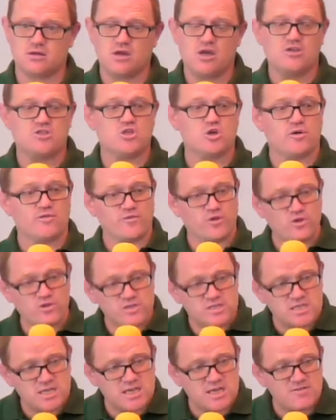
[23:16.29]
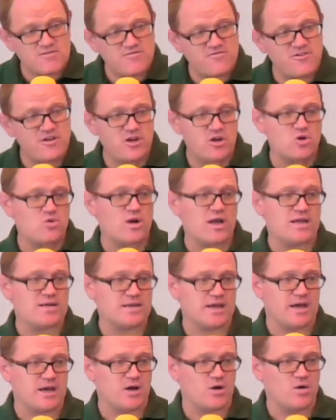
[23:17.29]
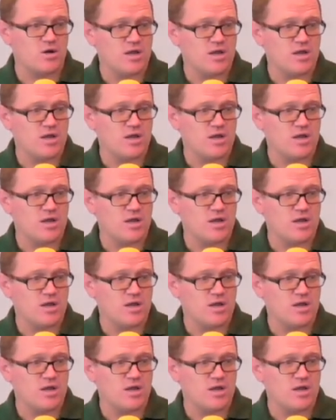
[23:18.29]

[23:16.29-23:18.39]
So if you're seeing fear right now,